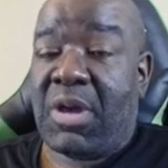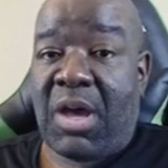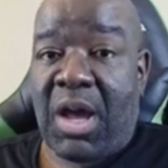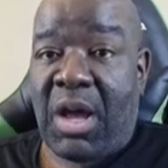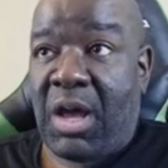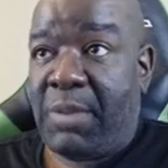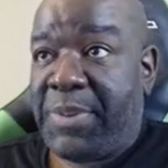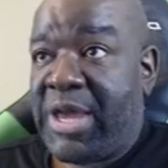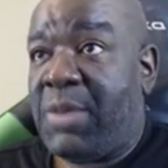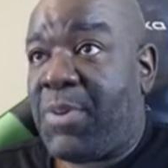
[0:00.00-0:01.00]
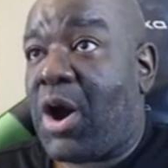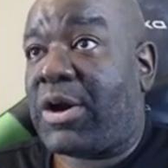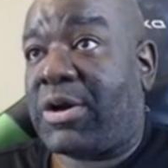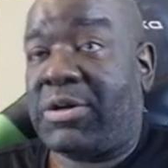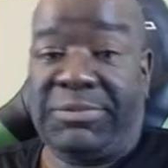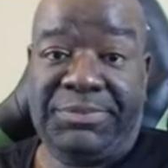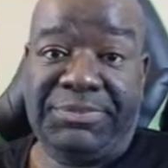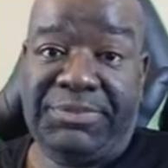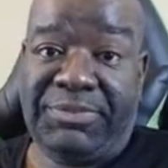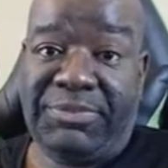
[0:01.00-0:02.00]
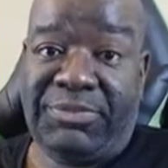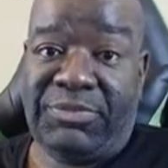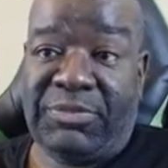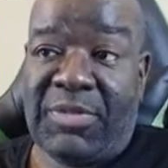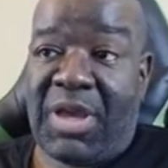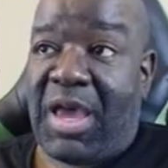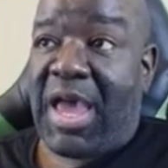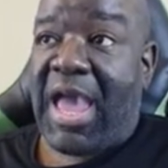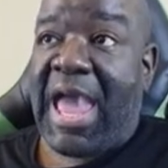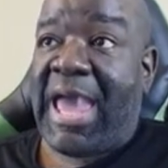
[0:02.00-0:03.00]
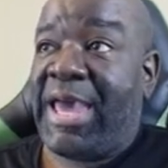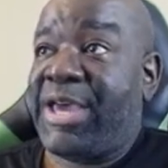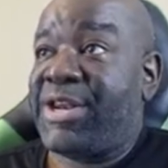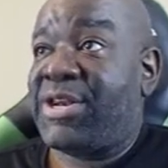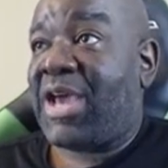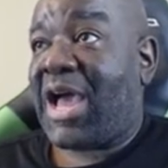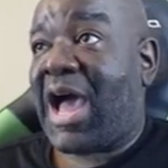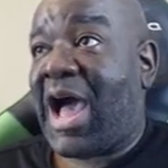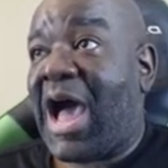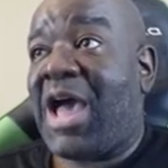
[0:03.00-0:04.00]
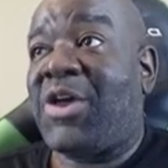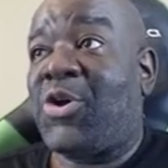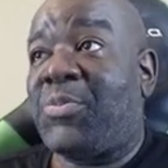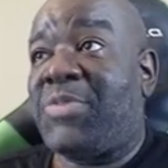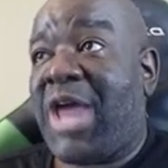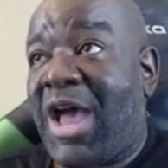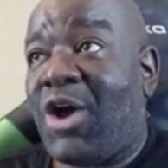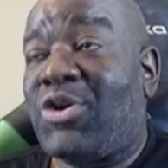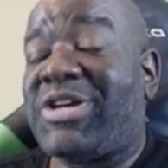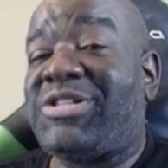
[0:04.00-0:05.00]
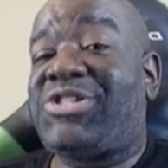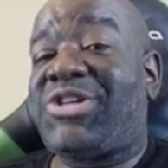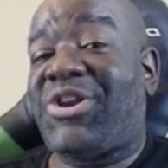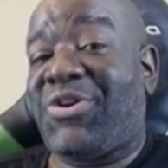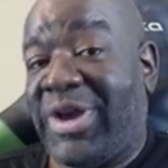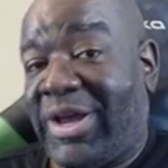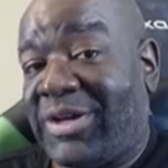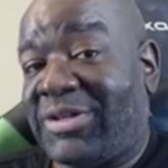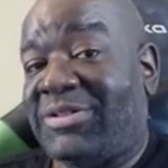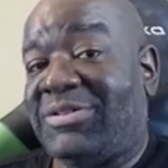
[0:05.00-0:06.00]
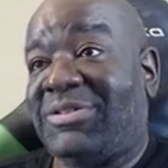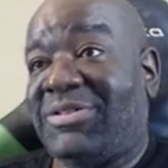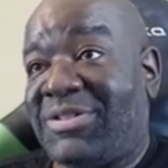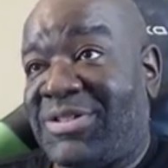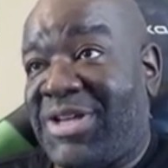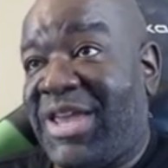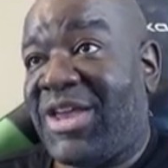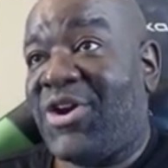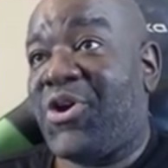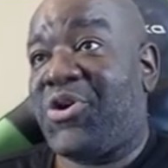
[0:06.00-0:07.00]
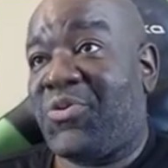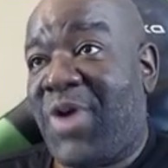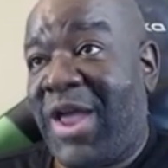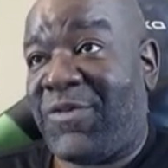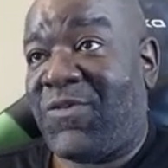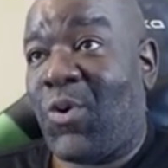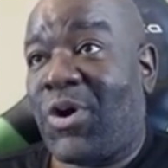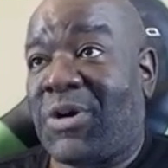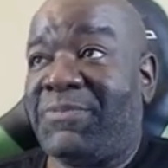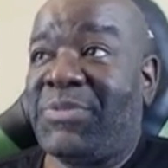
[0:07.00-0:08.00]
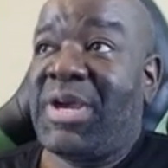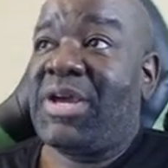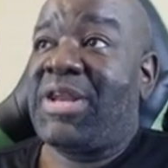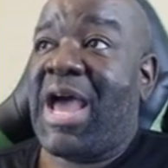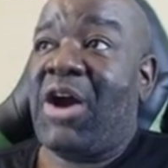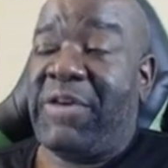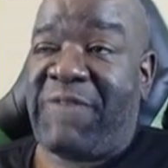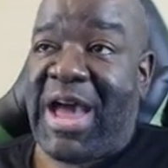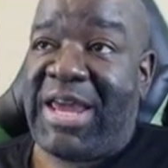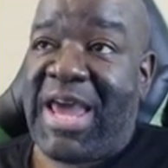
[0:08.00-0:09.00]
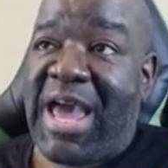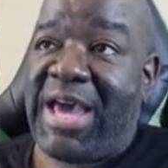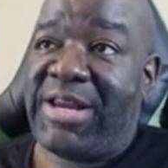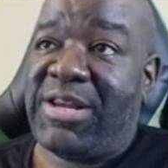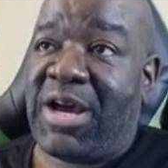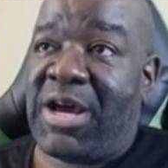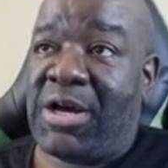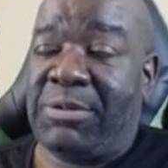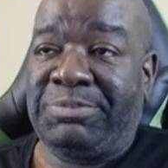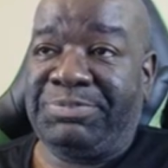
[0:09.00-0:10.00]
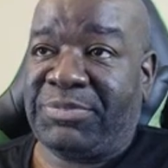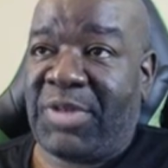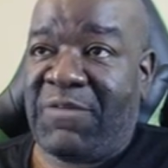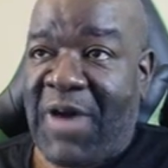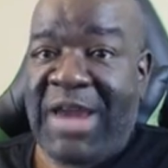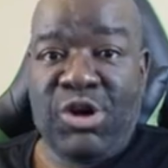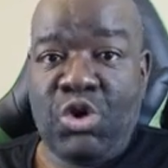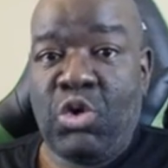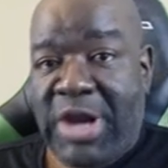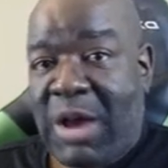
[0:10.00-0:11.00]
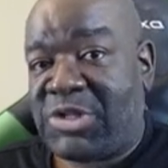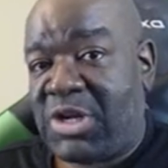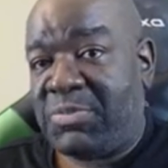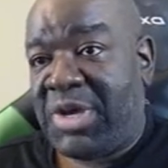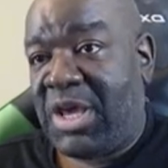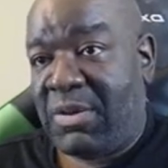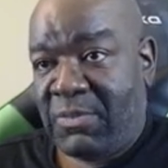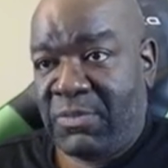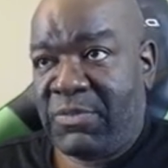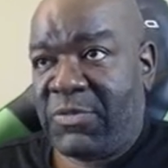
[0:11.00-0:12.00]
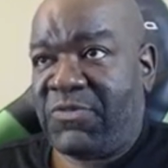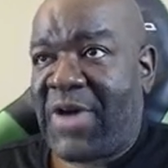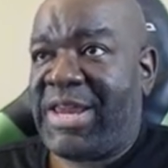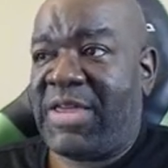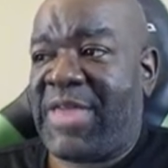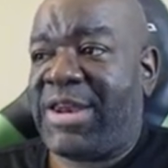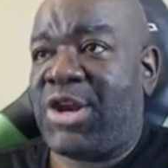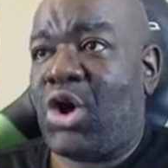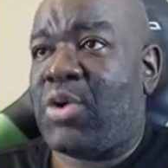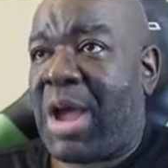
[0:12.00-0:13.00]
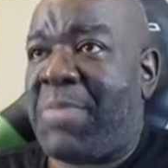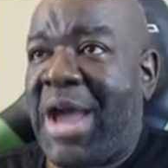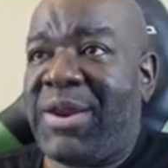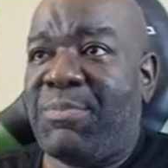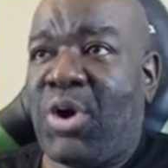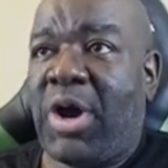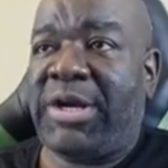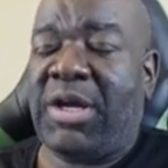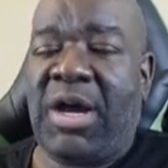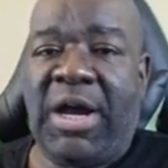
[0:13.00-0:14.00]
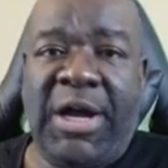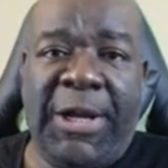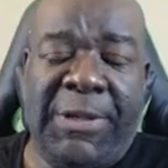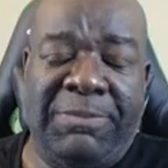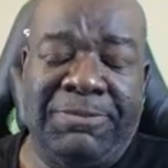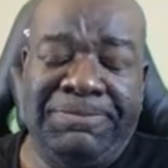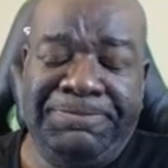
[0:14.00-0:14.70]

uh, Penny Parker. And I am now considering taking her to rank four. Now, if I had had, um, if I knew that I was going to be fighting that node, I might have brought um,